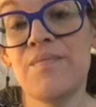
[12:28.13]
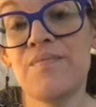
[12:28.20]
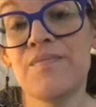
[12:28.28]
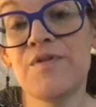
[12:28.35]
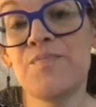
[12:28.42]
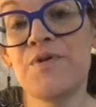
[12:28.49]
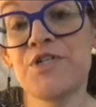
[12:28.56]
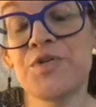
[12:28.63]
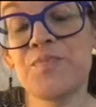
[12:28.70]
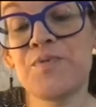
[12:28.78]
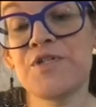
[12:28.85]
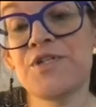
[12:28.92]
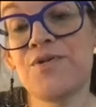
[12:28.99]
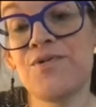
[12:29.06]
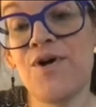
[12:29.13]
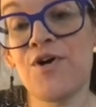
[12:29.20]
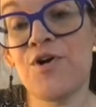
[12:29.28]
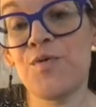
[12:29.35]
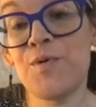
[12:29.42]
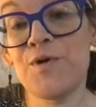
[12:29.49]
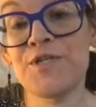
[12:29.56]
the bishop is no
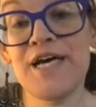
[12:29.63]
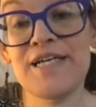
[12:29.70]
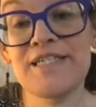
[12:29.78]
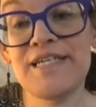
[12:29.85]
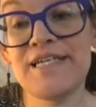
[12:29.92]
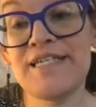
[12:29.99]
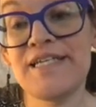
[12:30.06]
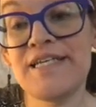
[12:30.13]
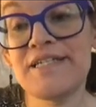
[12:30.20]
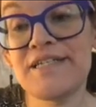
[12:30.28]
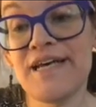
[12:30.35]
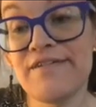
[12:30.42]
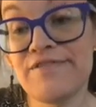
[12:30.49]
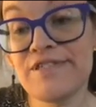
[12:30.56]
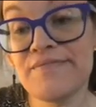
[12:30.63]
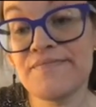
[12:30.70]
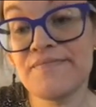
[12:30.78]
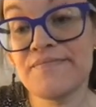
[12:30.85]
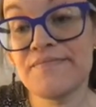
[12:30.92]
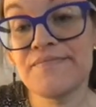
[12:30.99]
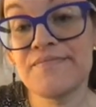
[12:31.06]
longer protecting d7.
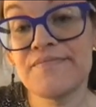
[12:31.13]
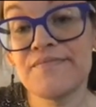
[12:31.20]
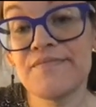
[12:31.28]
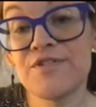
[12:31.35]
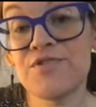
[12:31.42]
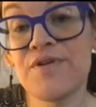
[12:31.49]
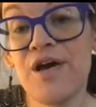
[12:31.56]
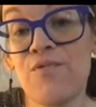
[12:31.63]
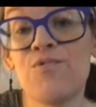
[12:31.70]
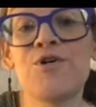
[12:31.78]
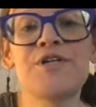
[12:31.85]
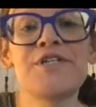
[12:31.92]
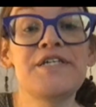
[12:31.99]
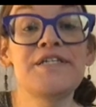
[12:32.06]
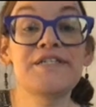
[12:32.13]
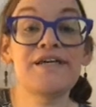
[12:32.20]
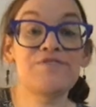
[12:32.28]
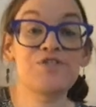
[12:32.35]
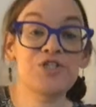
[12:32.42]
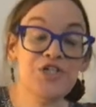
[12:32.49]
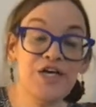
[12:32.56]
So now rook
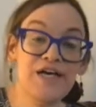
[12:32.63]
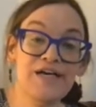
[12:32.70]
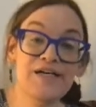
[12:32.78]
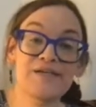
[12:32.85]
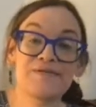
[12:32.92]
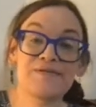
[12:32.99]
d7 check.